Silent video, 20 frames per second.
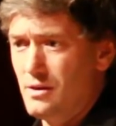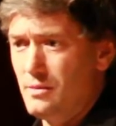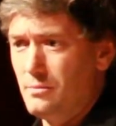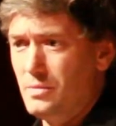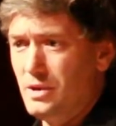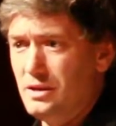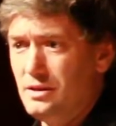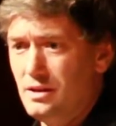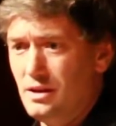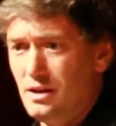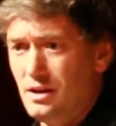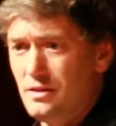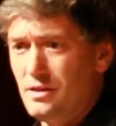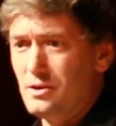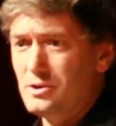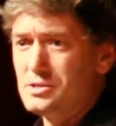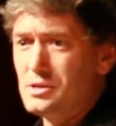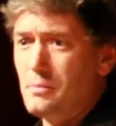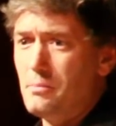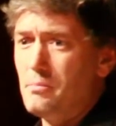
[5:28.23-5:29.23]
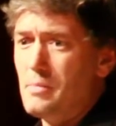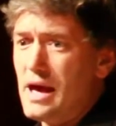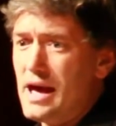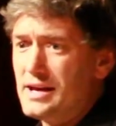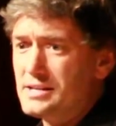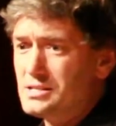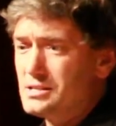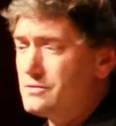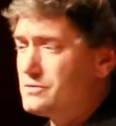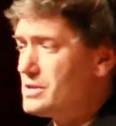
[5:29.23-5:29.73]
but there's a
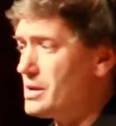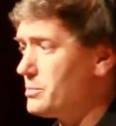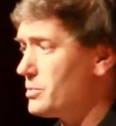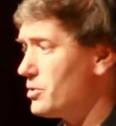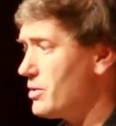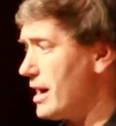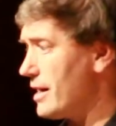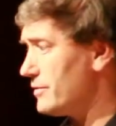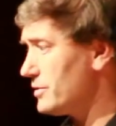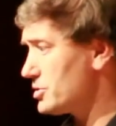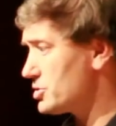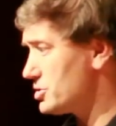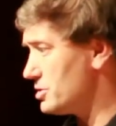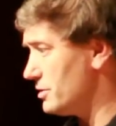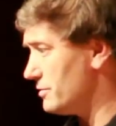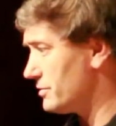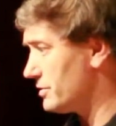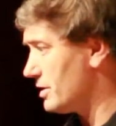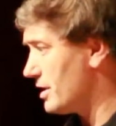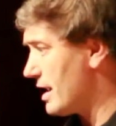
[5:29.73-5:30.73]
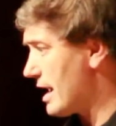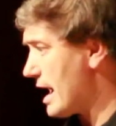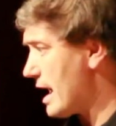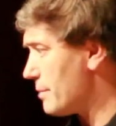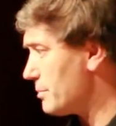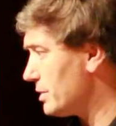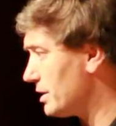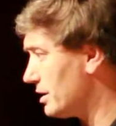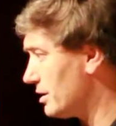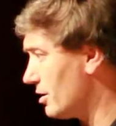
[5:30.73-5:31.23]
massive demographic shift
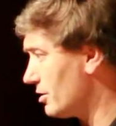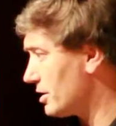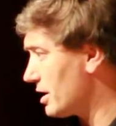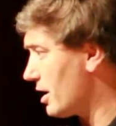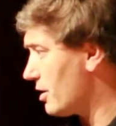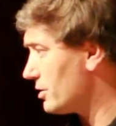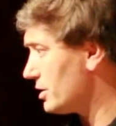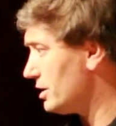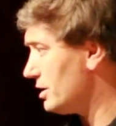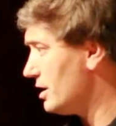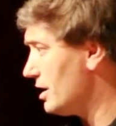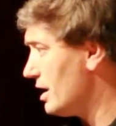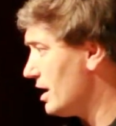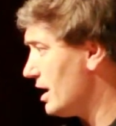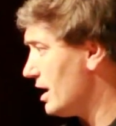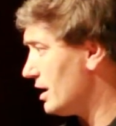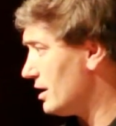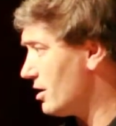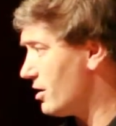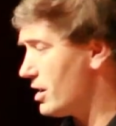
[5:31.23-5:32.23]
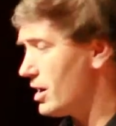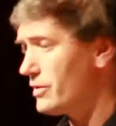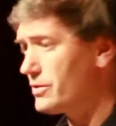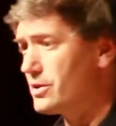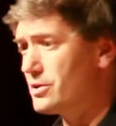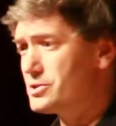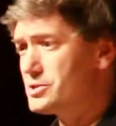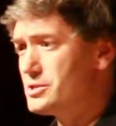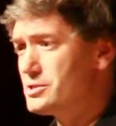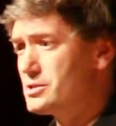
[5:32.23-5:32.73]
happening in our county, and our
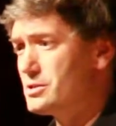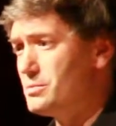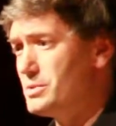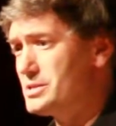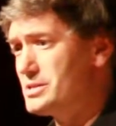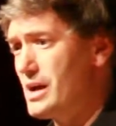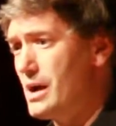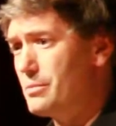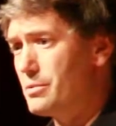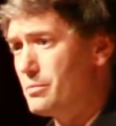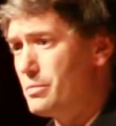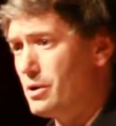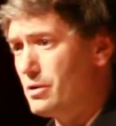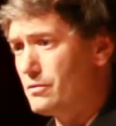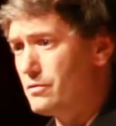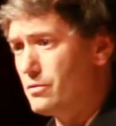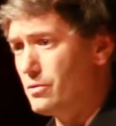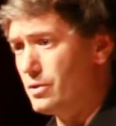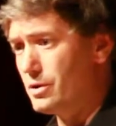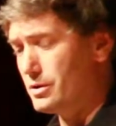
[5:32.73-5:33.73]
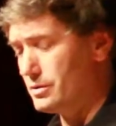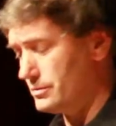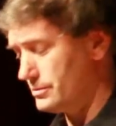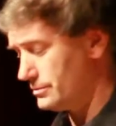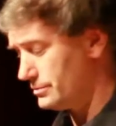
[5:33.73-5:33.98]
healthcare system is not prepared for it.